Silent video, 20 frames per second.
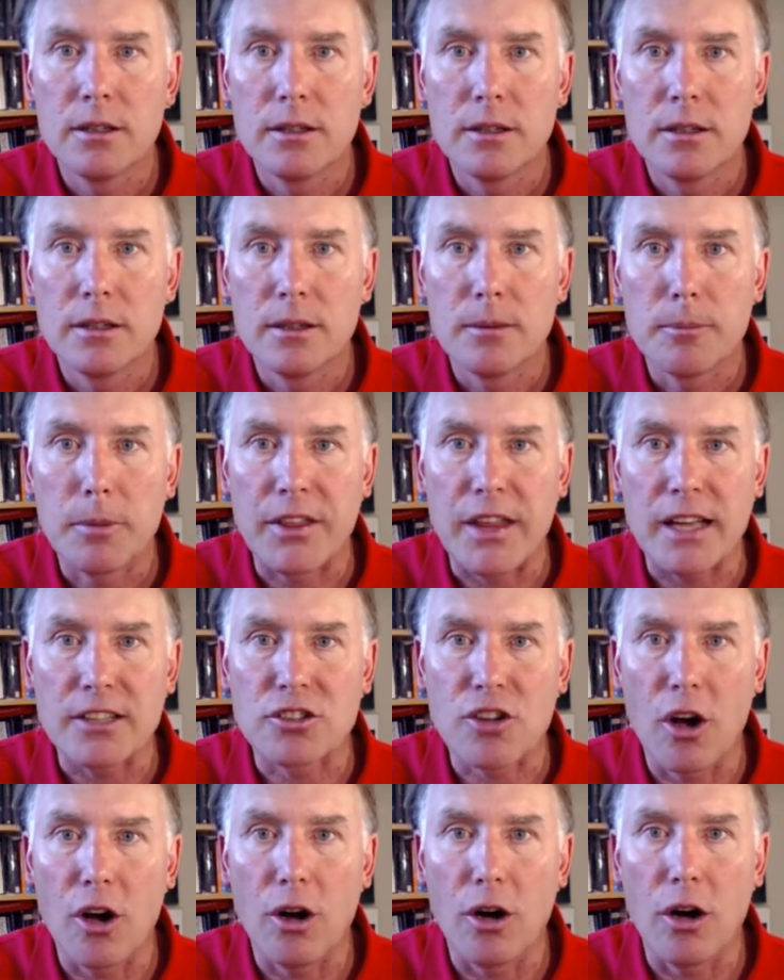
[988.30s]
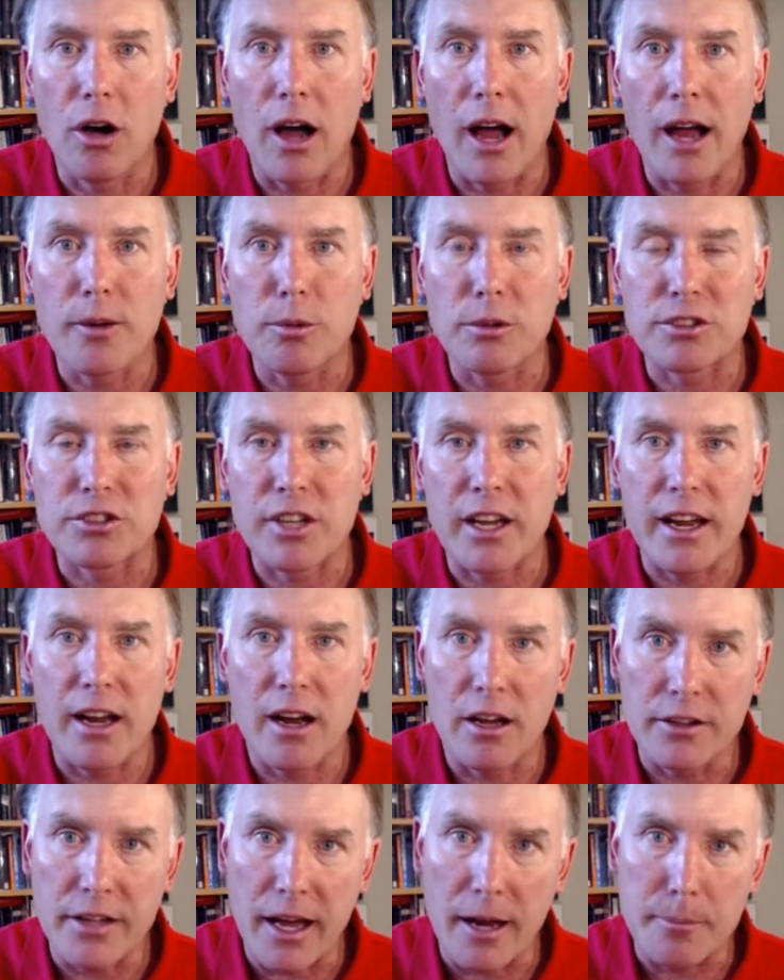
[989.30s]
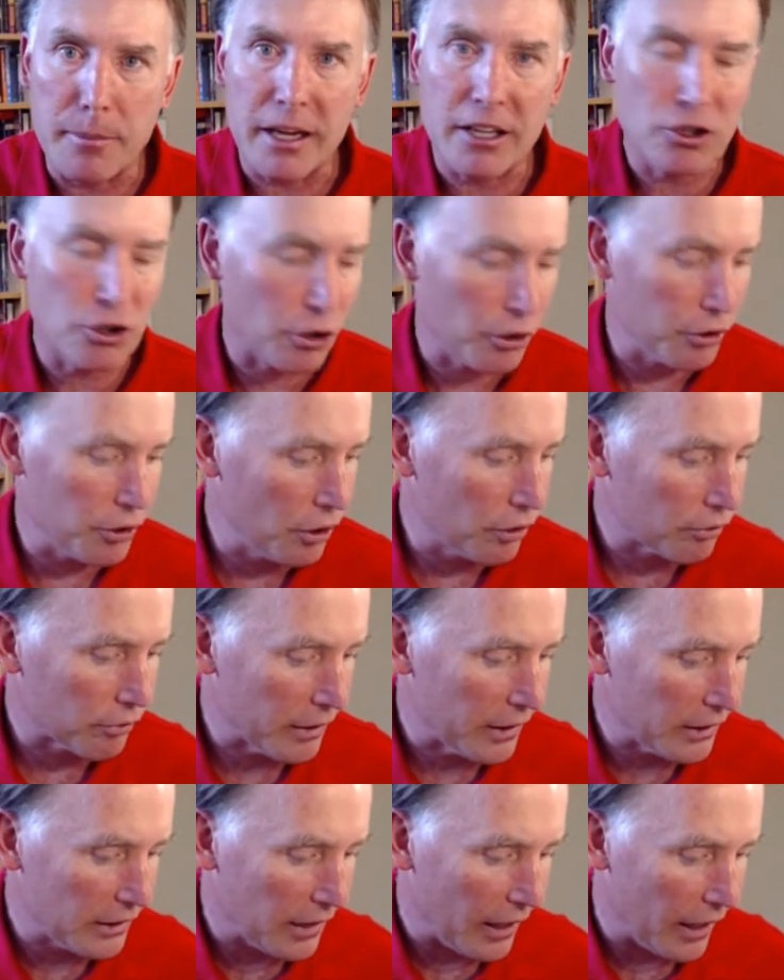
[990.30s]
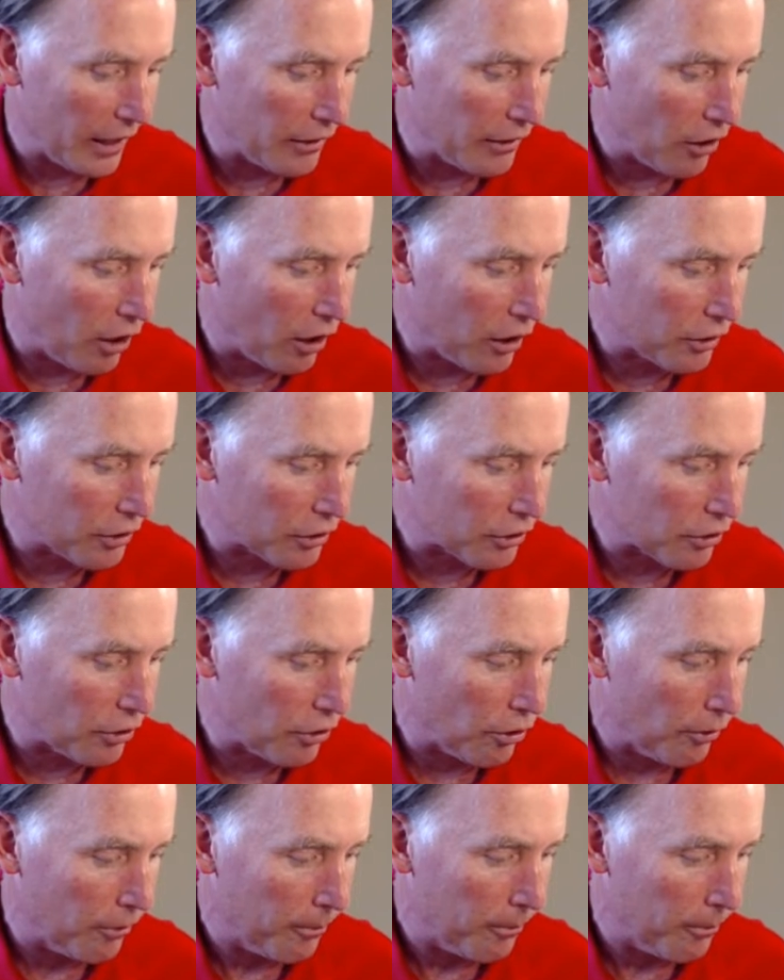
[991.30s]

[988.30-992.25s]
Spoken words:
But that's all I will say on that. Make sure you read that article.